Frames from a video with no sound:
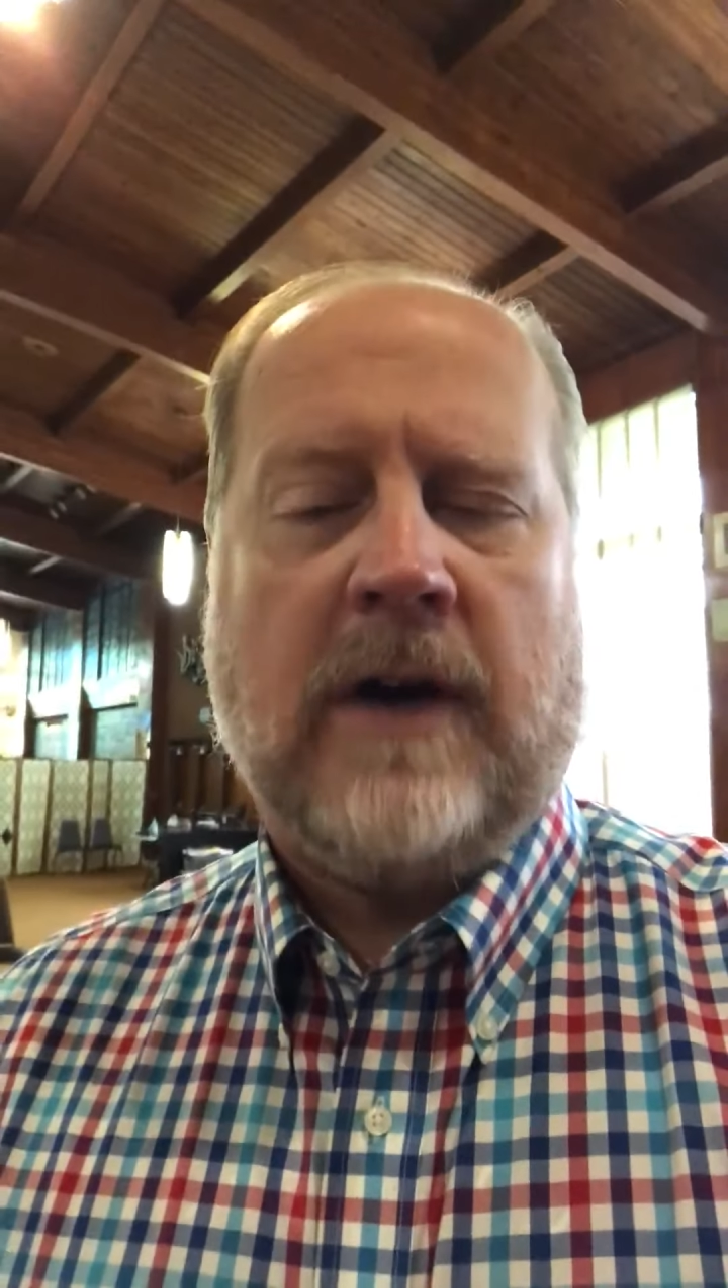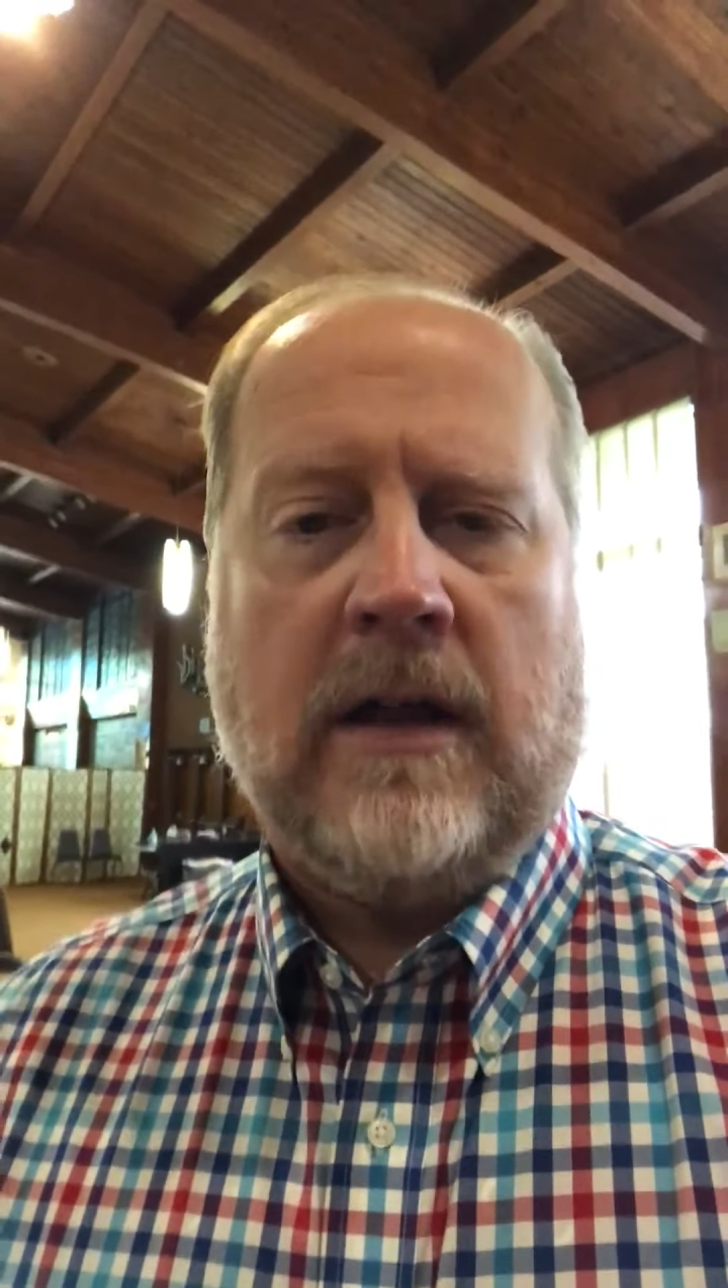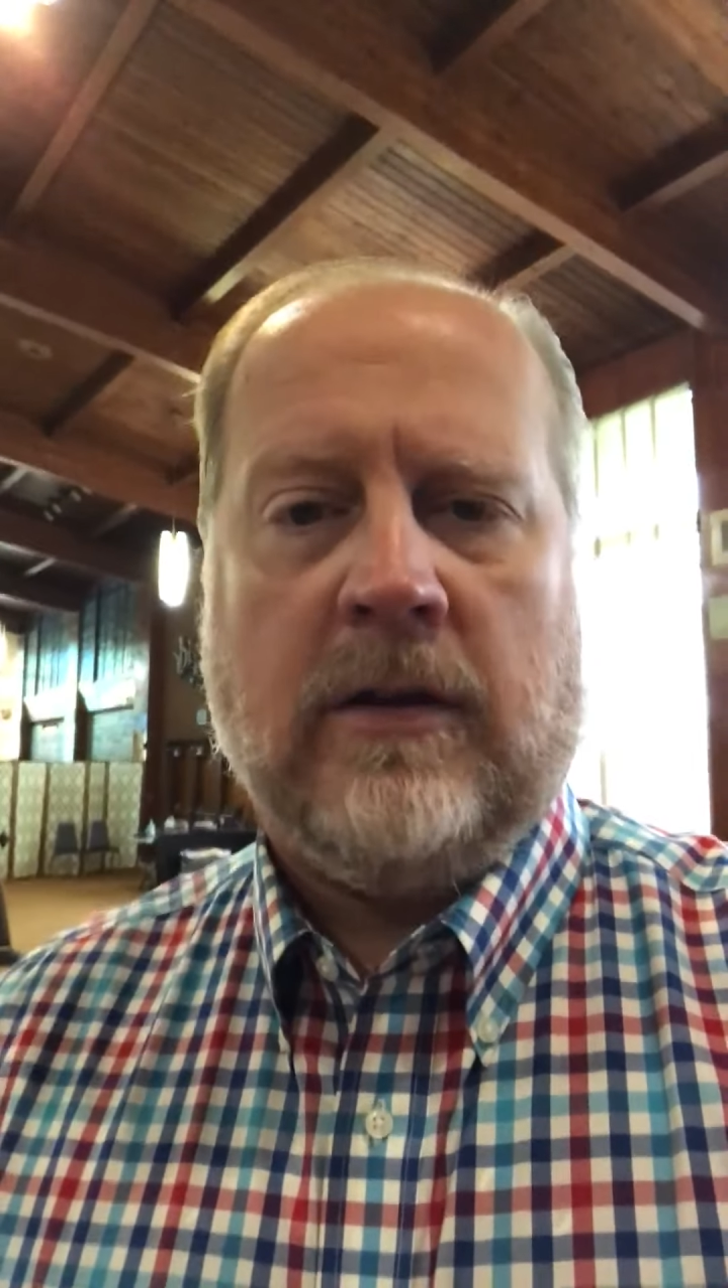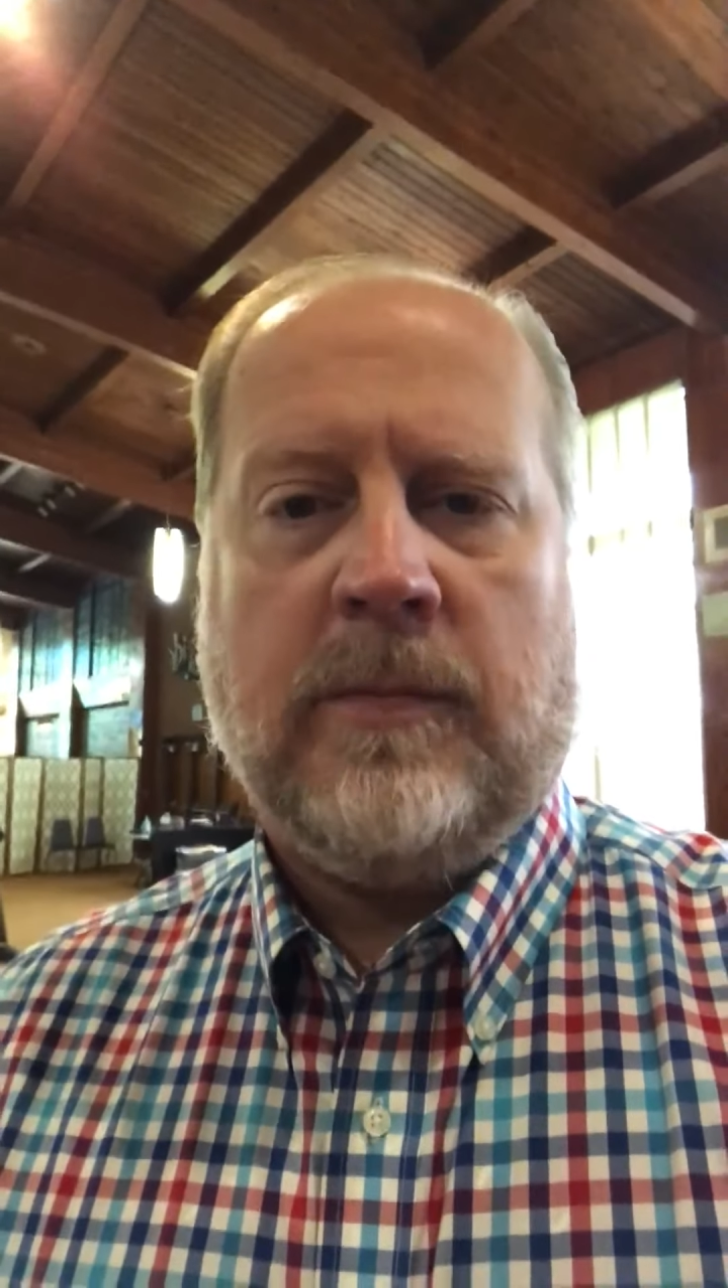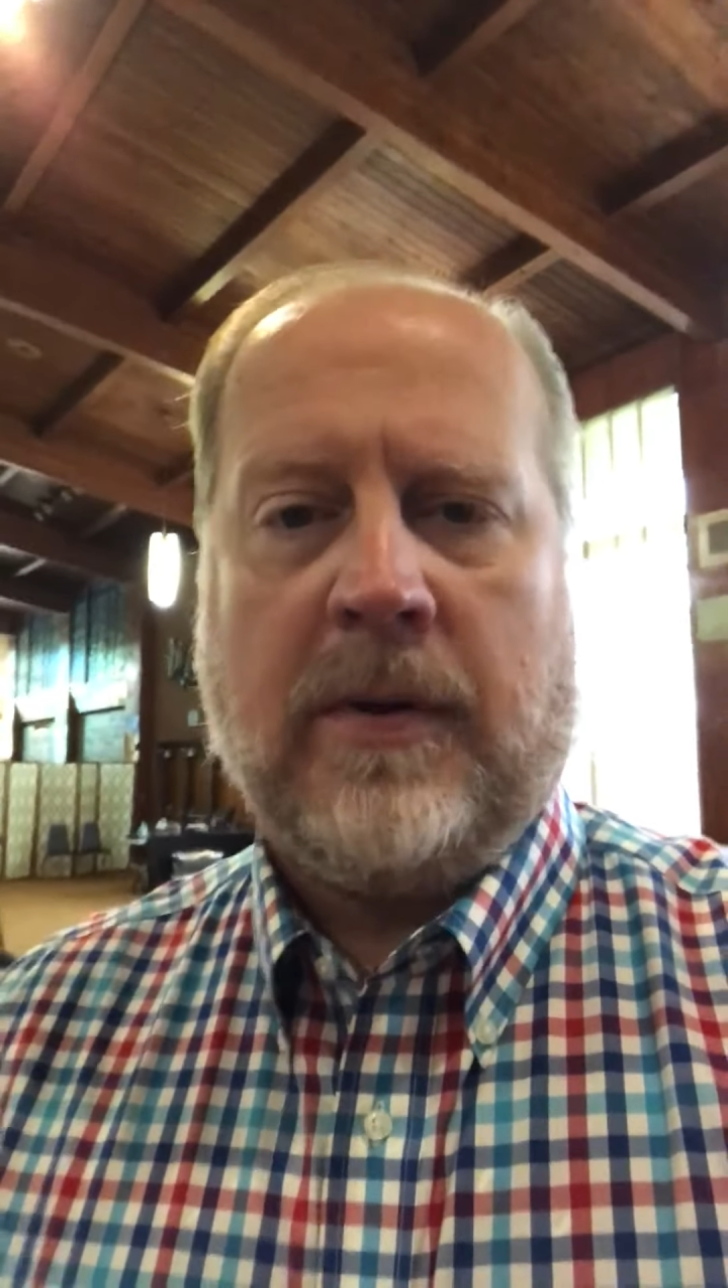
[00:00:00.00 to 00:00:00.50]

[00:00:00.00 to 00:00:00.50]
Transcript: follow